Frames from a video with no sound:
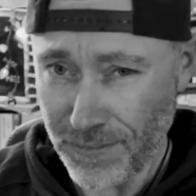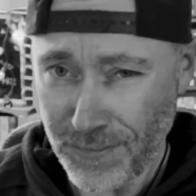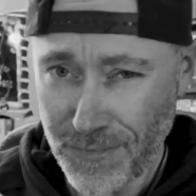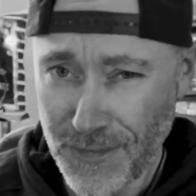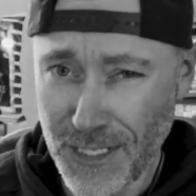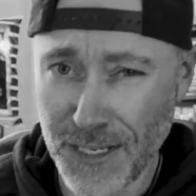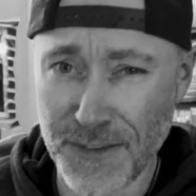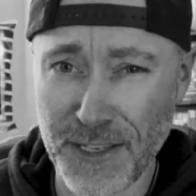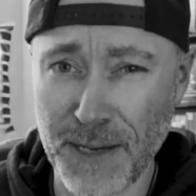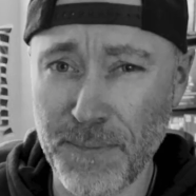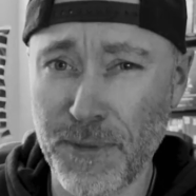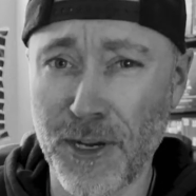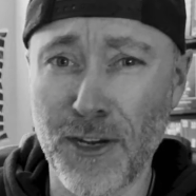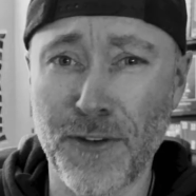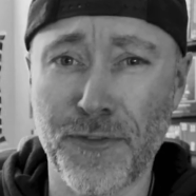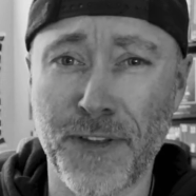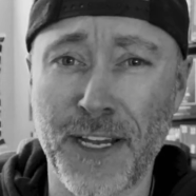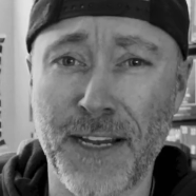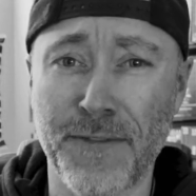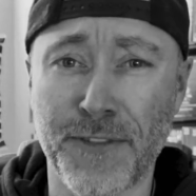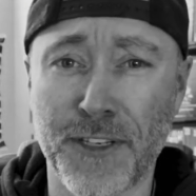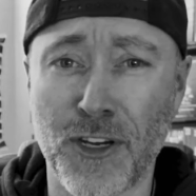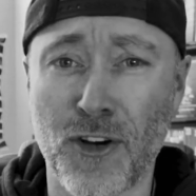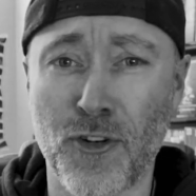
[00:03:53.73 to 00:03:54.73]
They both
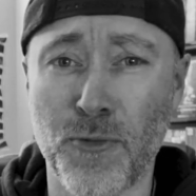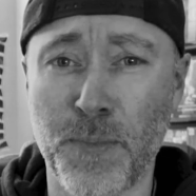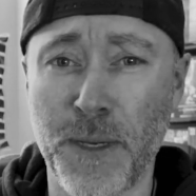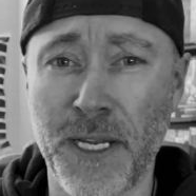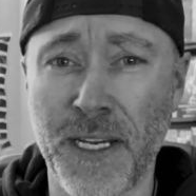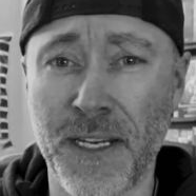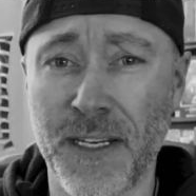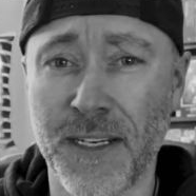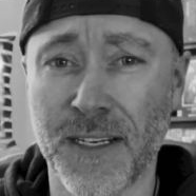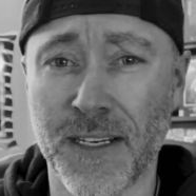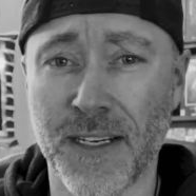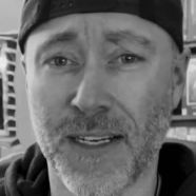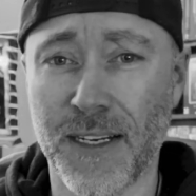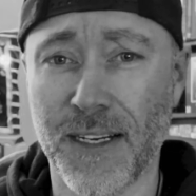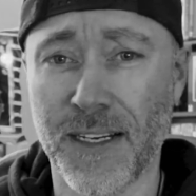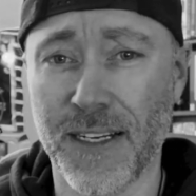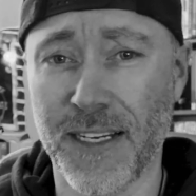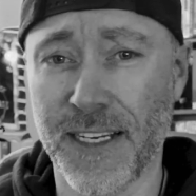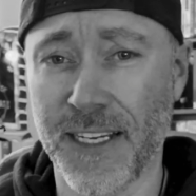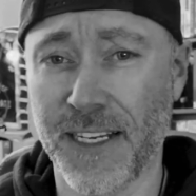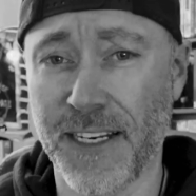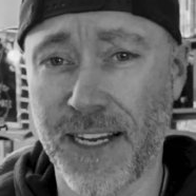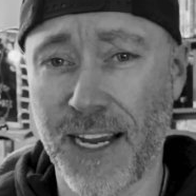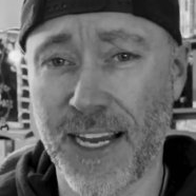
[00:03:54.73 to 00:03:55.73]
have Dolby
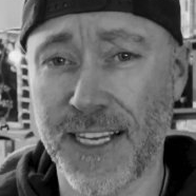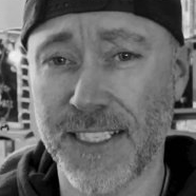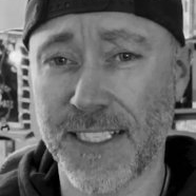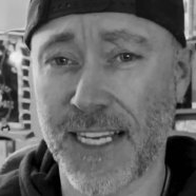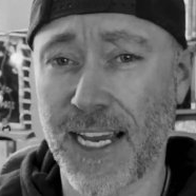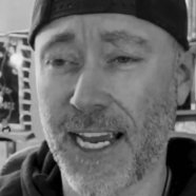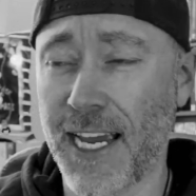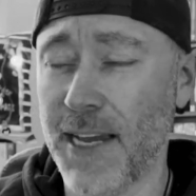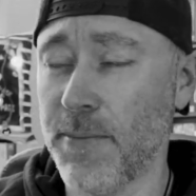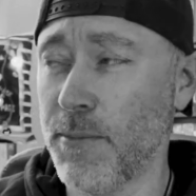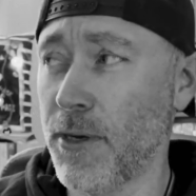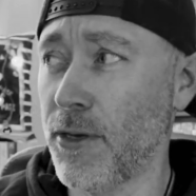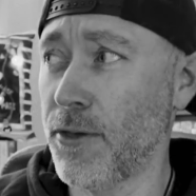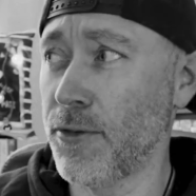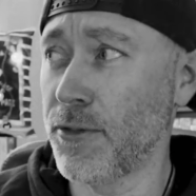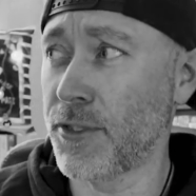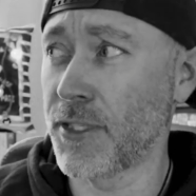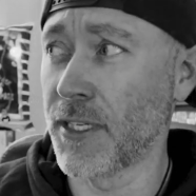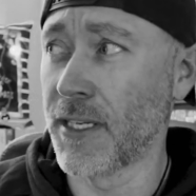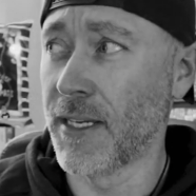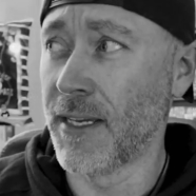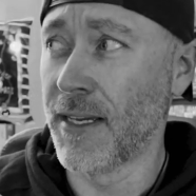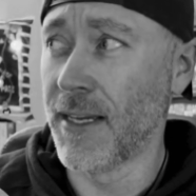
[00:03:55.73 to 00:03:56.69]
and it has Atmos,